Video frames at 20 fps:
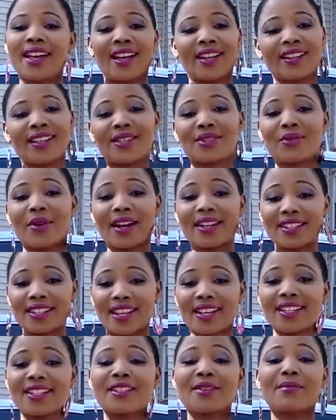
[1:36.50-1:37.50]
That's why I
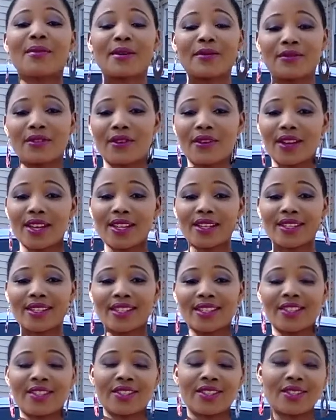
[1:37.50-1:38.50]
changed my voice.
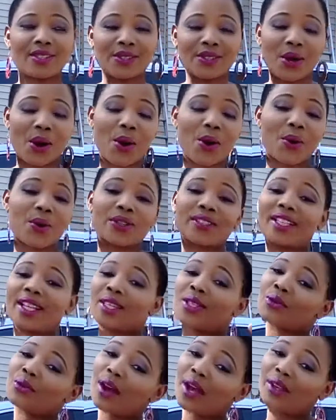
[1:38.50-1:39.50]
So that's
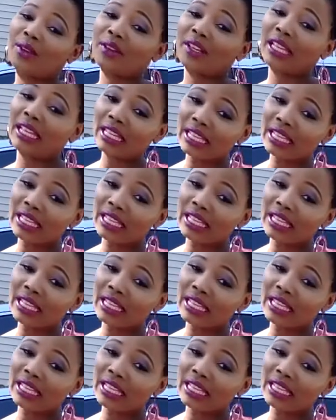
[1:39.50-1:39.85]
why you